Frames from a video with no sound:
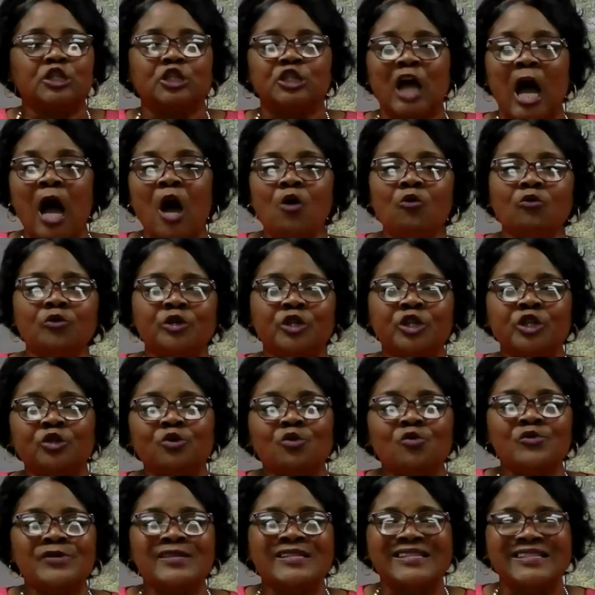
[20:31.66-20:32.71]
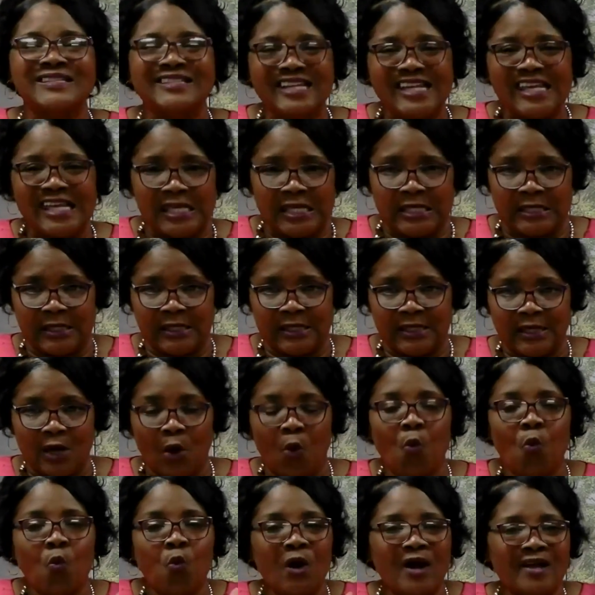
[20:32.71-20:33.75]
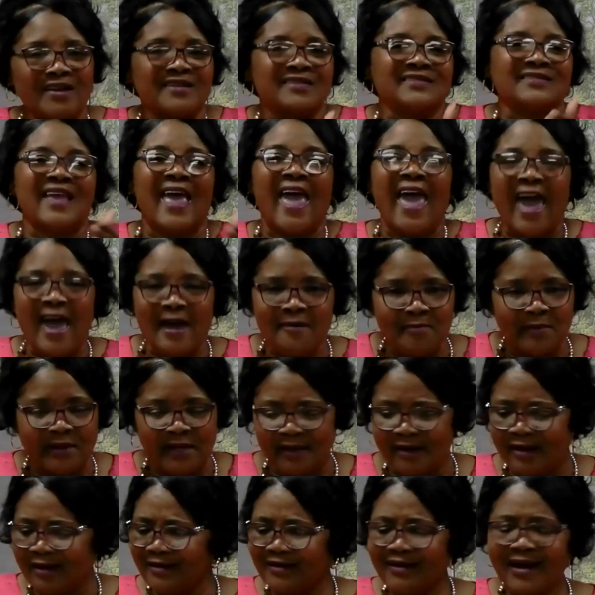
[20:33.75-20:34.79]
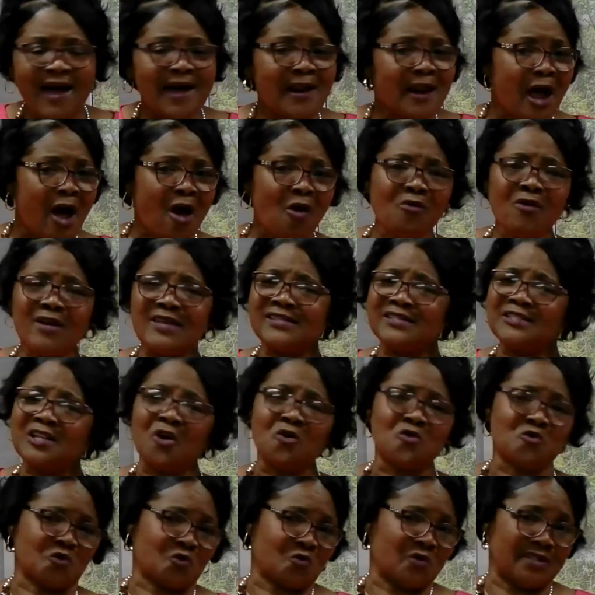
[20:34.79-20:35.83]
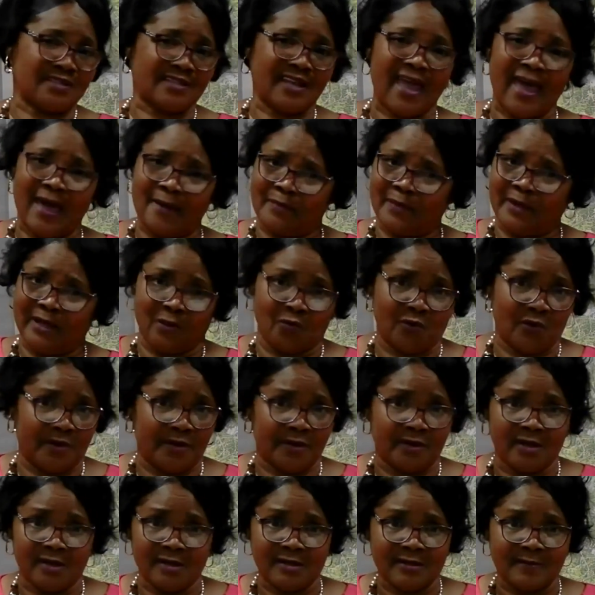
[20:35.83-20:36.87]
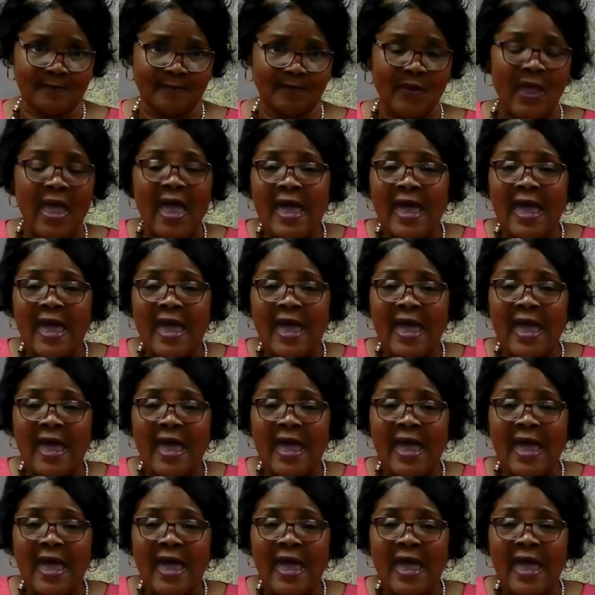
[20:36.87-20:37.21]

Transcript: Don't you see what is happening? God always knows what's happening with us.